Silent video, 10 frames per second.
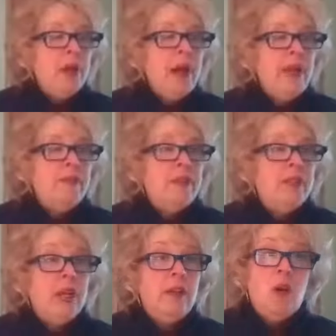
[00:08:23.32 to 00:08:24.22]
to have
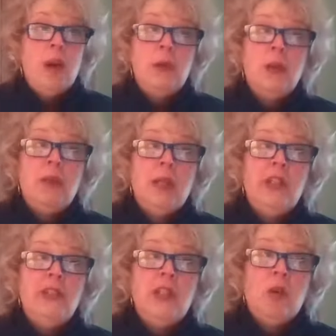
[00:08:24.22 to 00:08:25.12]
to No, I'm going to
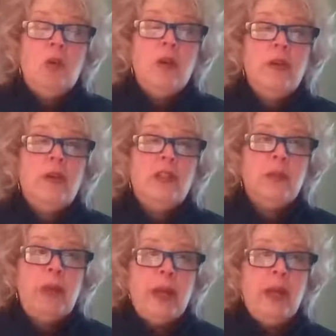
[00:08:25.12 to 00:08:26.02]
place an order
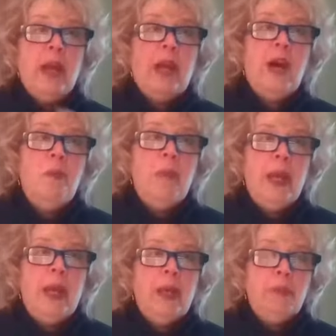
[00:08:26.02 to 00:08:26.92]
depending on how
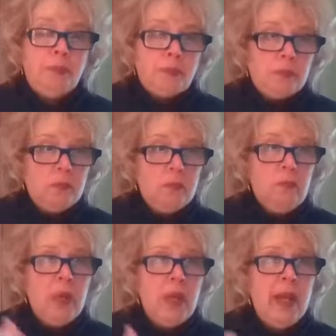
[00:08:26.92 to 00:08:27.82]
many,
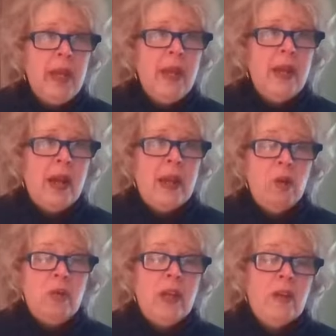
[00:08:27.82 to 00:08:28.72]
and I
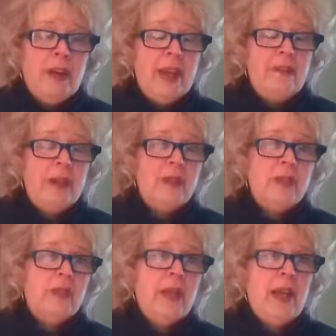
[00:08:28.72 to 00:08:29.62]
don't care if I have
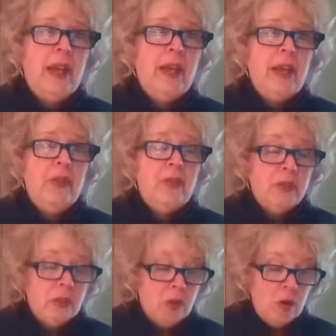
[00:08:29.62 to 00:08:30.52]
extras on hand either.
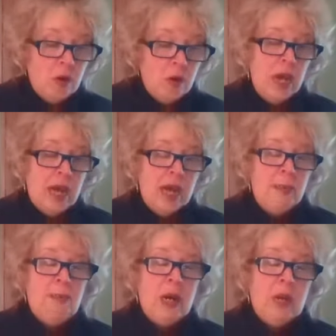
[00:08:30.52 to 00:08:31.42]
So
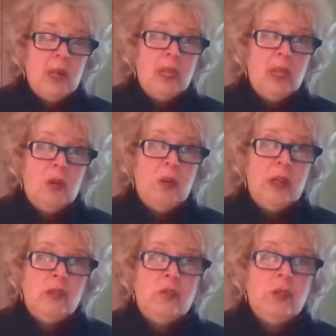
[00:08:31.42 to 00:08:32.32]
I'm probably
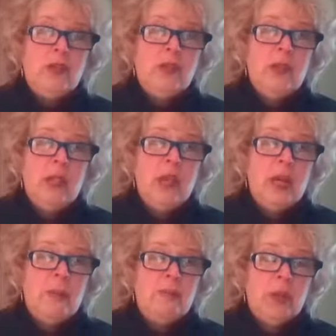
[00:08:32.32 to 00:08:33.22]
going towards the
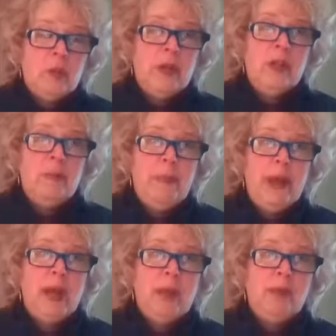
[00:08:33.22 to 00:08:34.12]
um, the career pack.